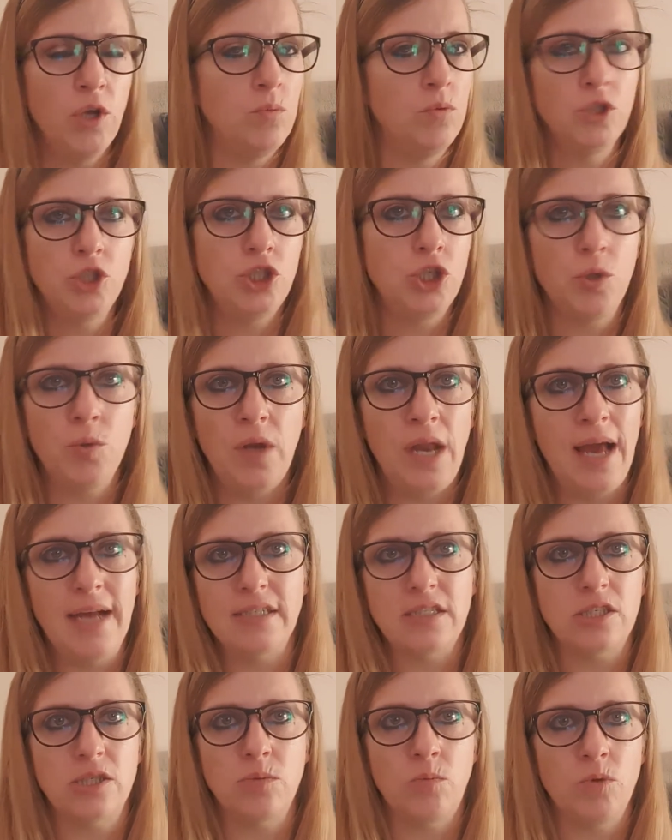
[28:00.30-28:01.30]
would you let
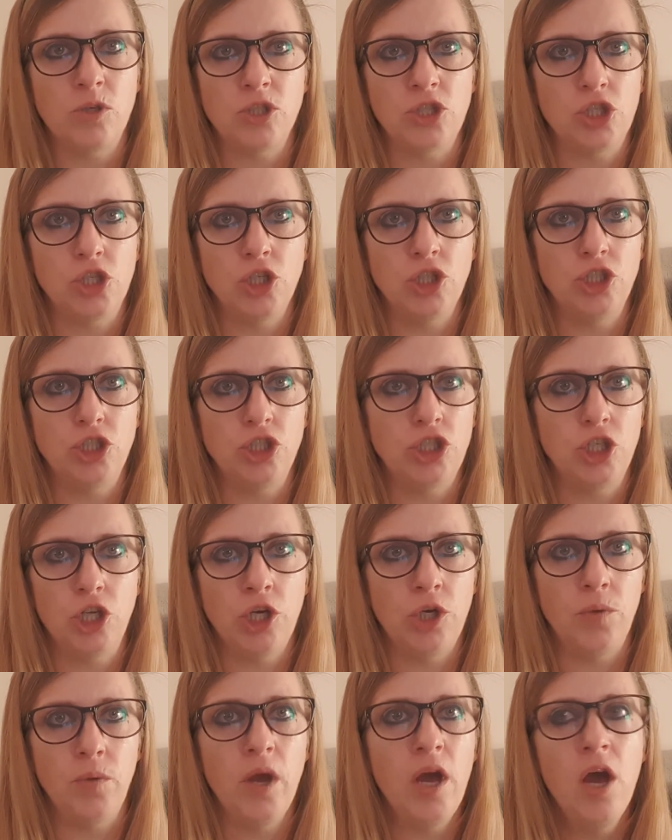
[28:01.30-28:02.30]
someone touch
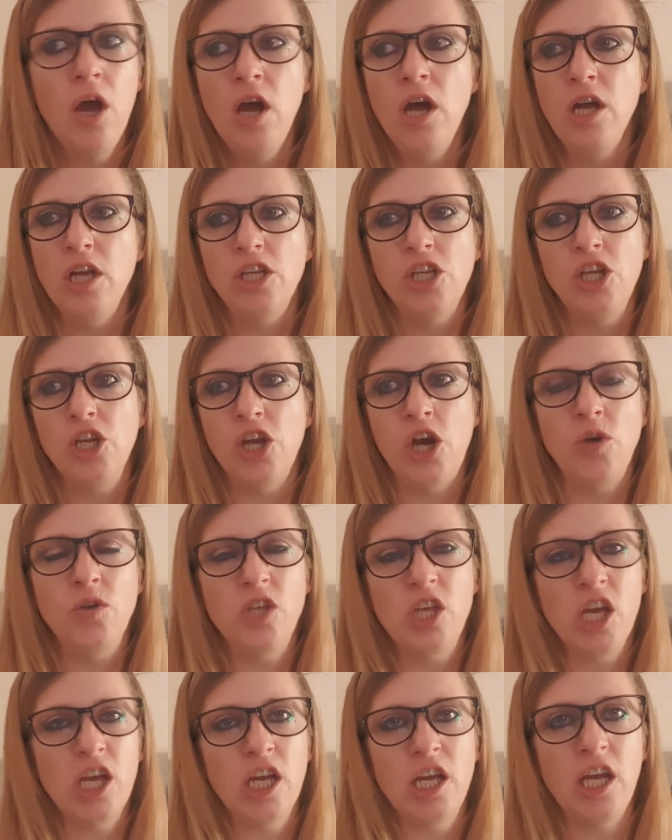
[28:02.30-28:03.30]
you?
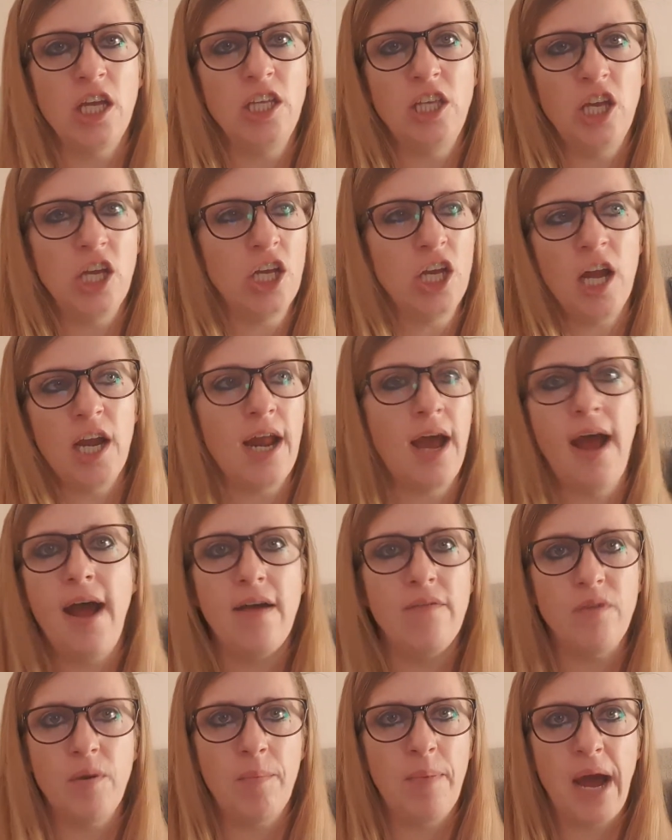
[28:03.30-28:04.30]
You're going to
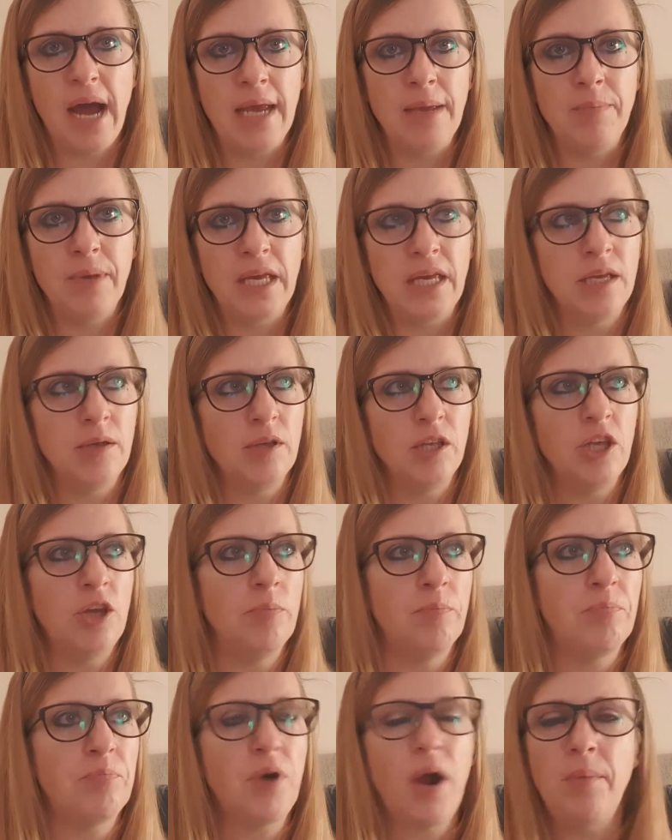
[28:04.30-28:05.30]
have a baby. You're
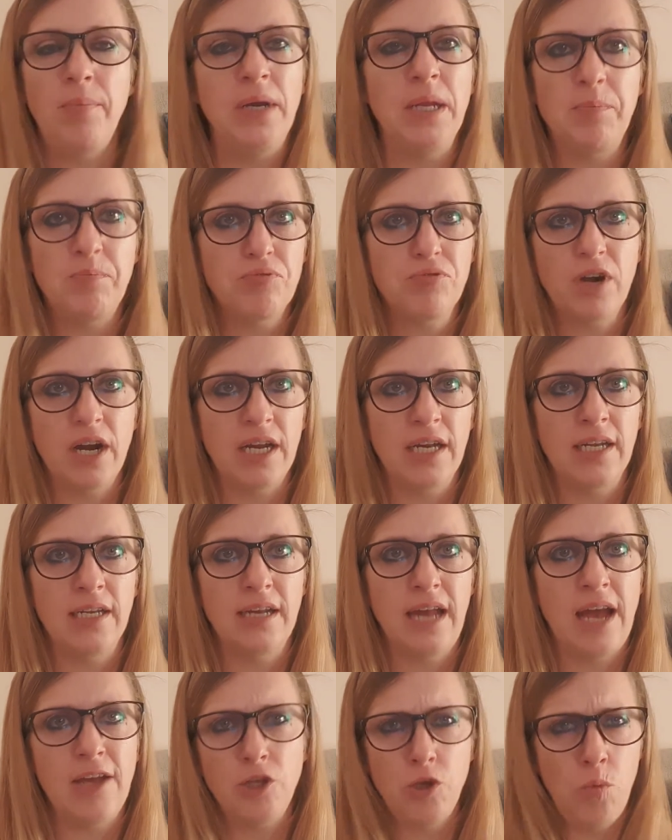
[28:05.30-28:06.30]
probably pregnant
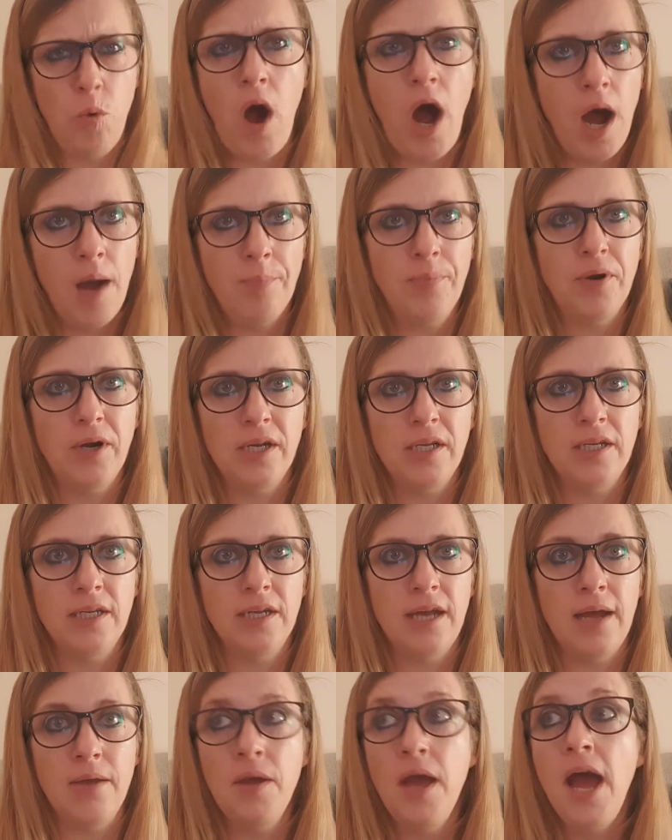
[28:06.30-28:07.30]
now. You are pregnant
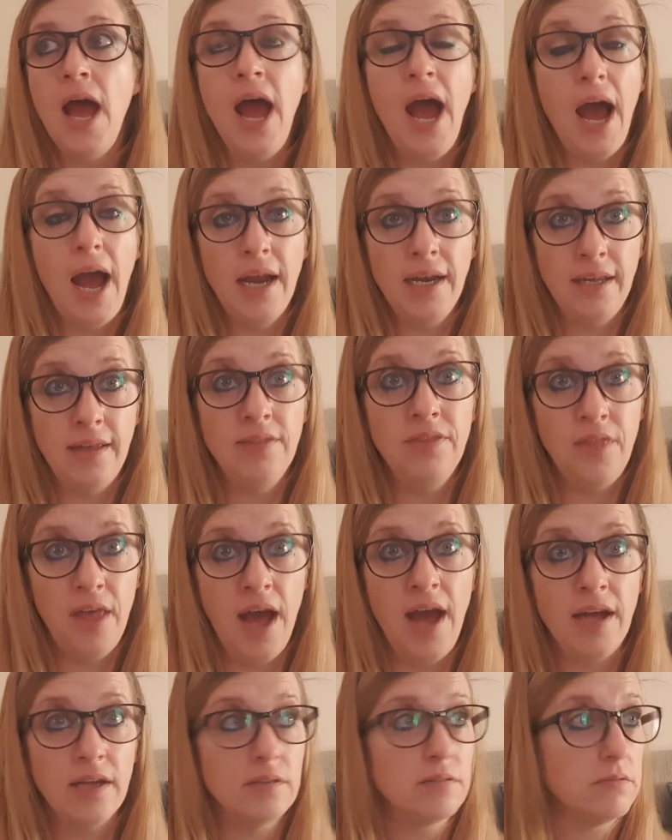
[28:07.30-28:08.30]
now. And in
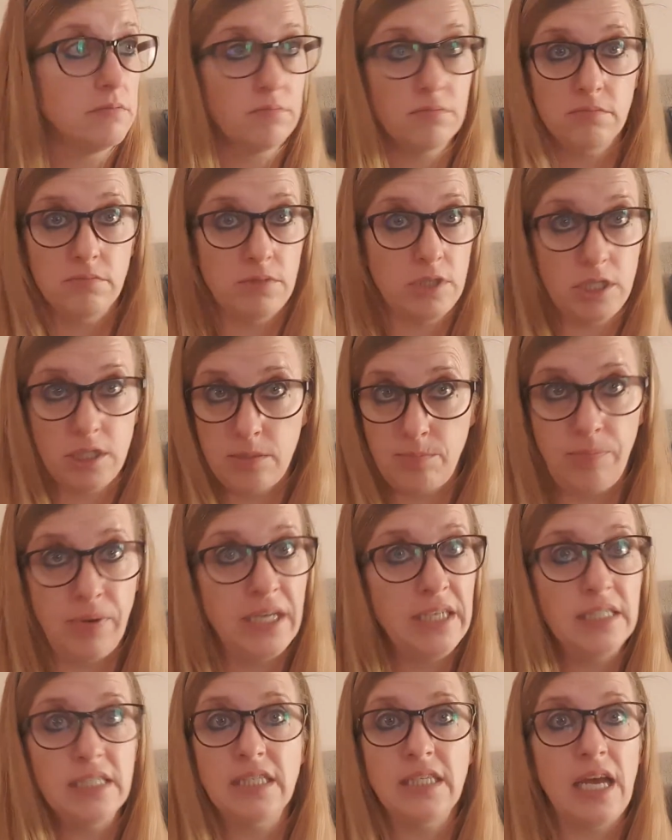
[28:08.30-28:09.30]
that
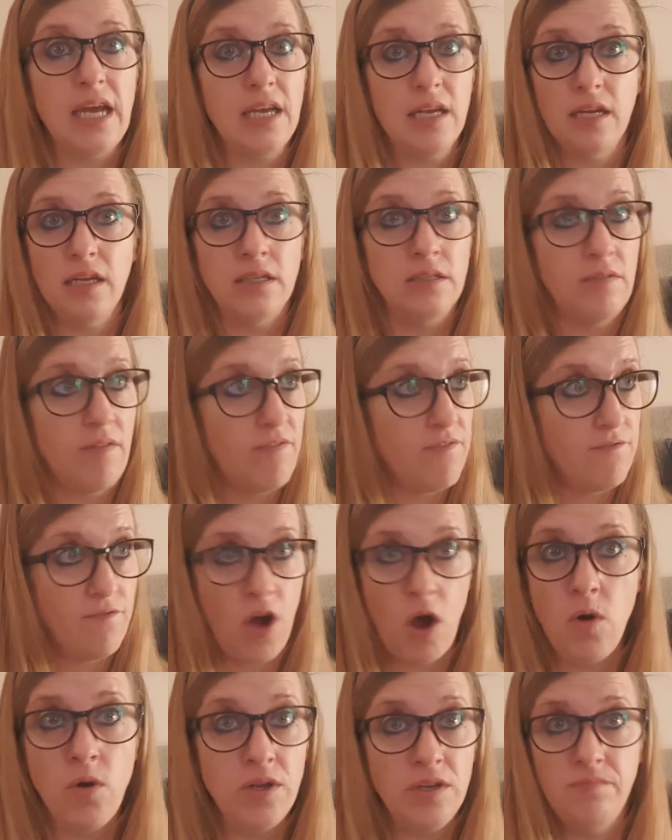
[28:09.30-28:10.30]
split second,
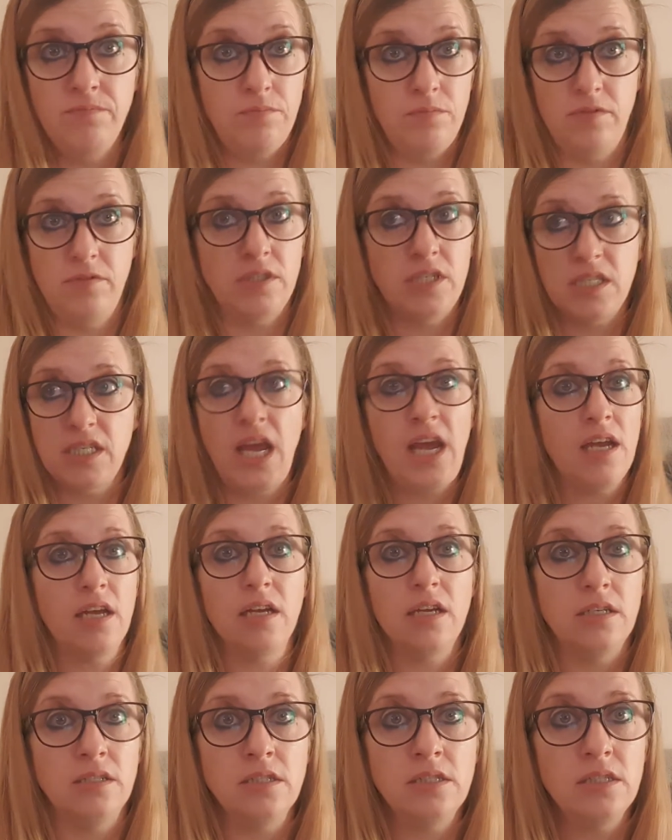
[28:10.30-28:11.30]
5
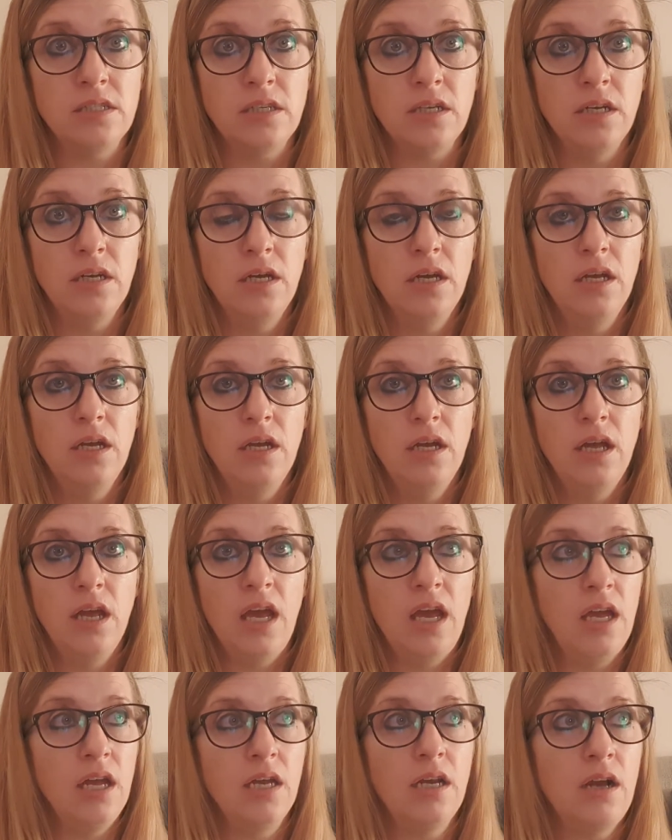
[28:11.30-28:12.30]
seconds,
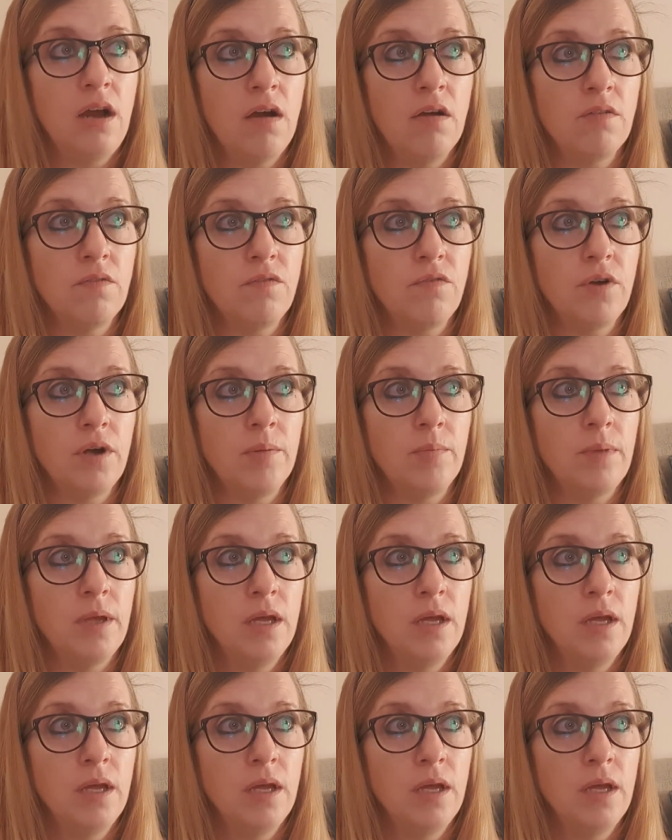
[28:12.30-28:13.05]
it had gone from